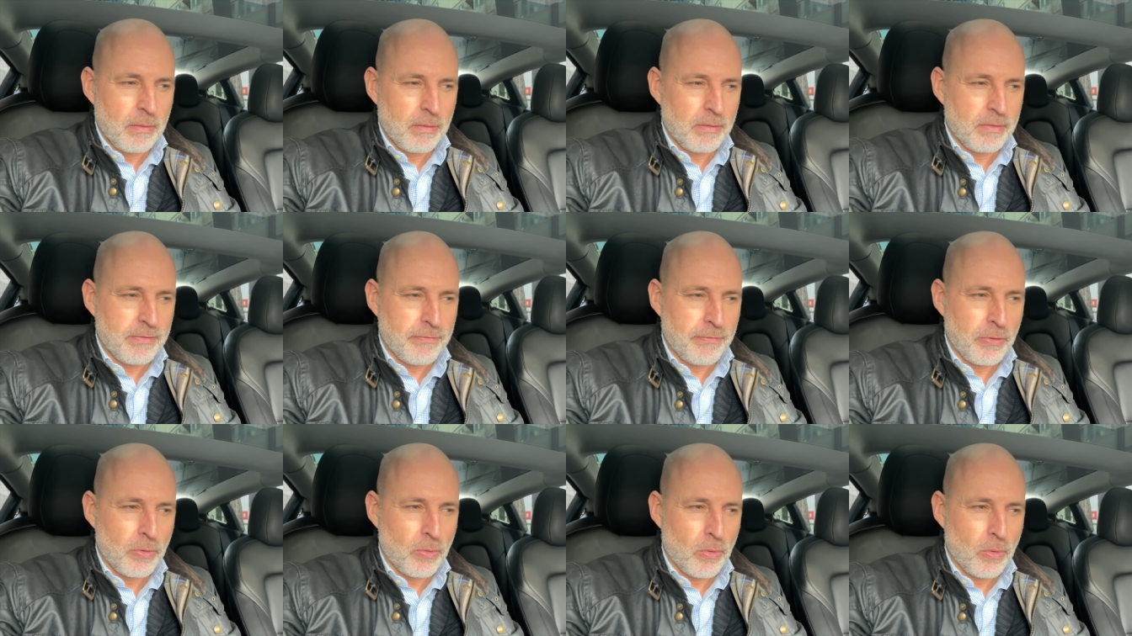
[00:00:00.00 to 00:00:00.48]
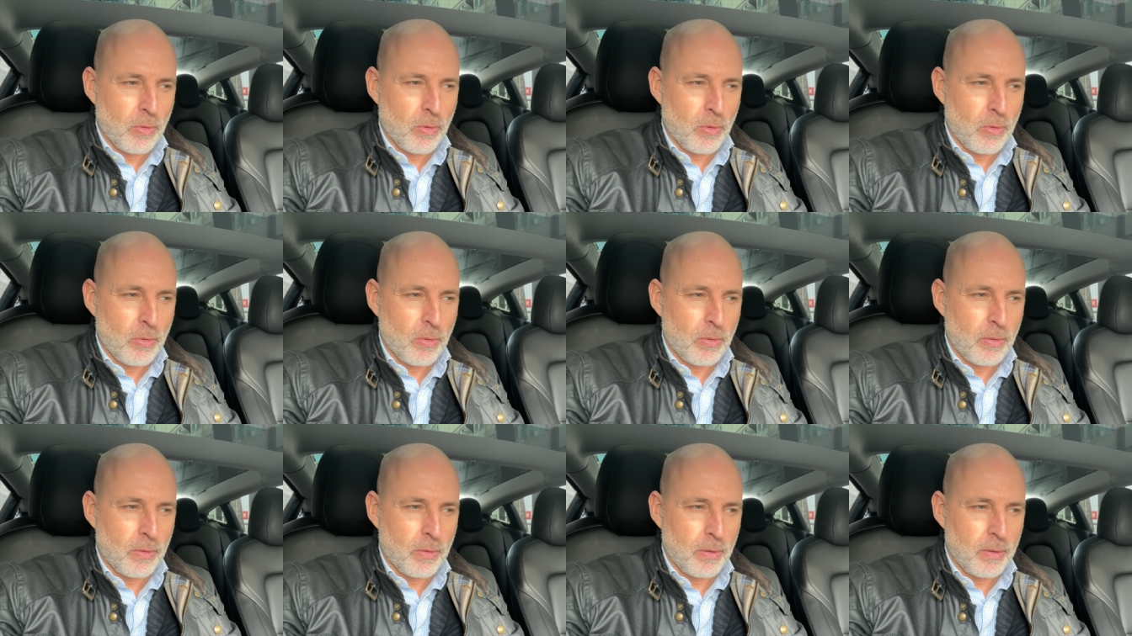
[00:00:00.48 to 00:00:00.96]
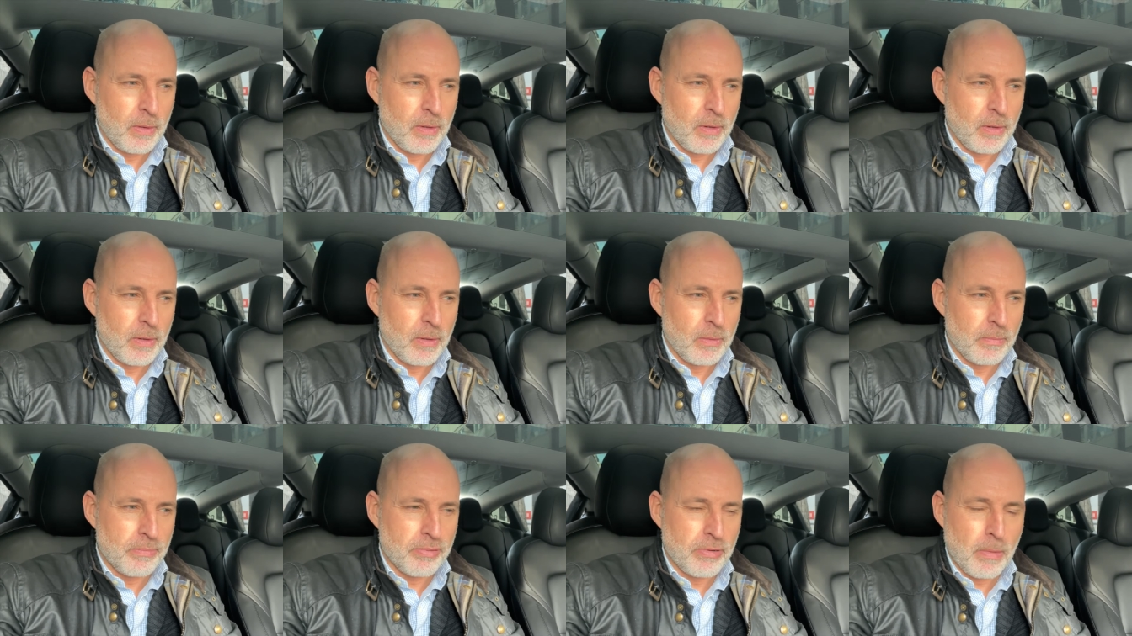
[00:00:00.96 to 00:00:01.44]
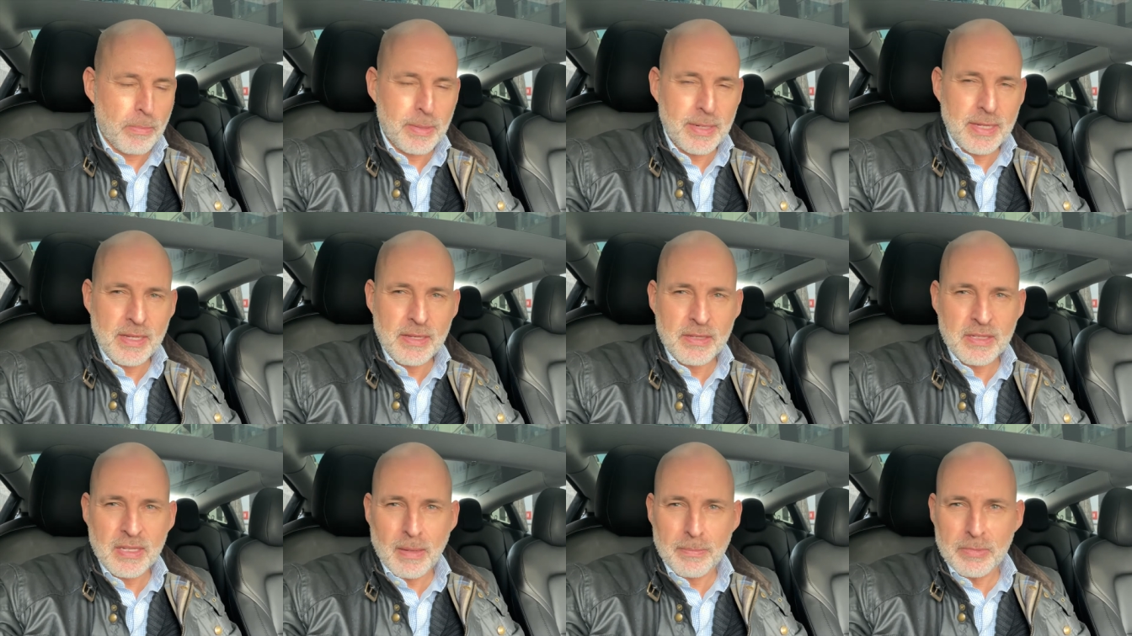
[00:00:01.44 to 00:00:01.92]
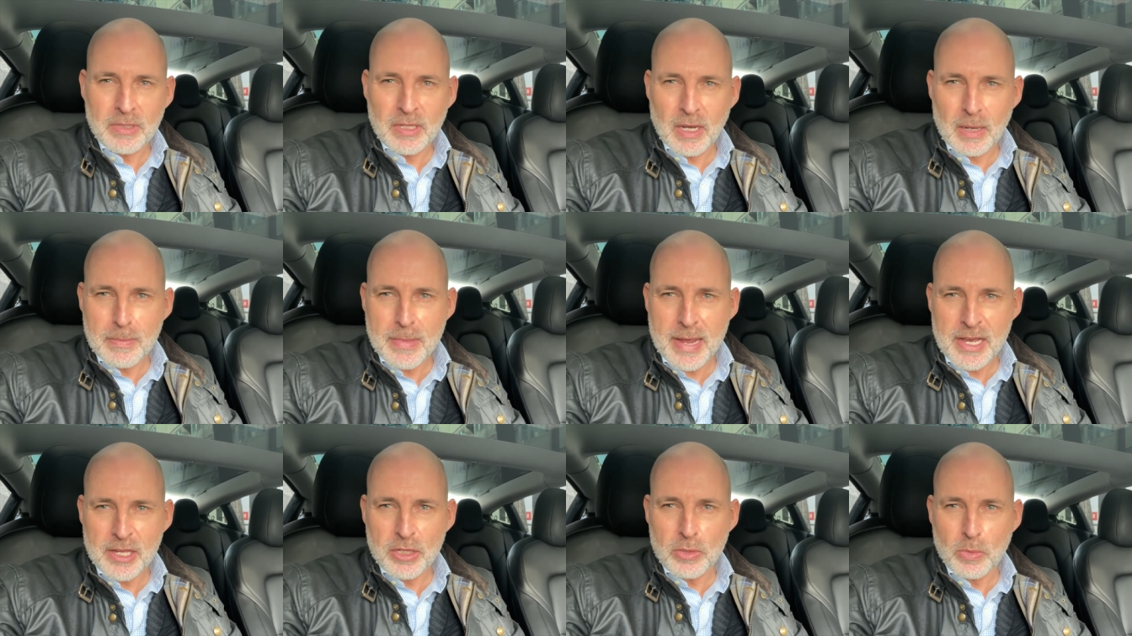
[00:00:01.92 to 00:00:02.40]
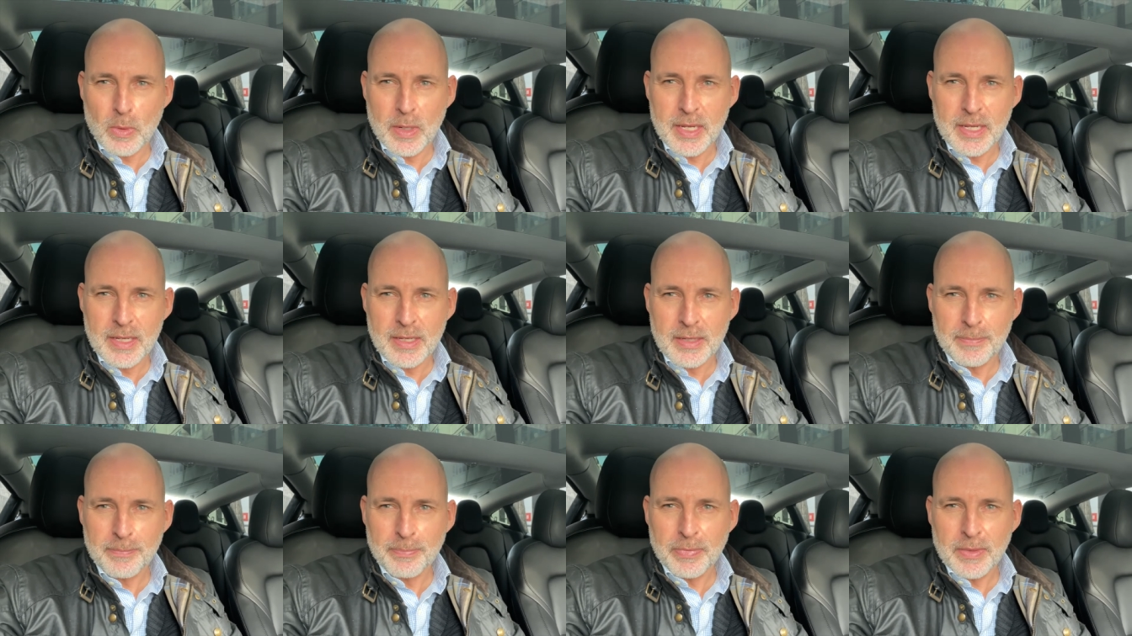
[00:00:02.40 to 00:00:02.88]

for probably sometime next week.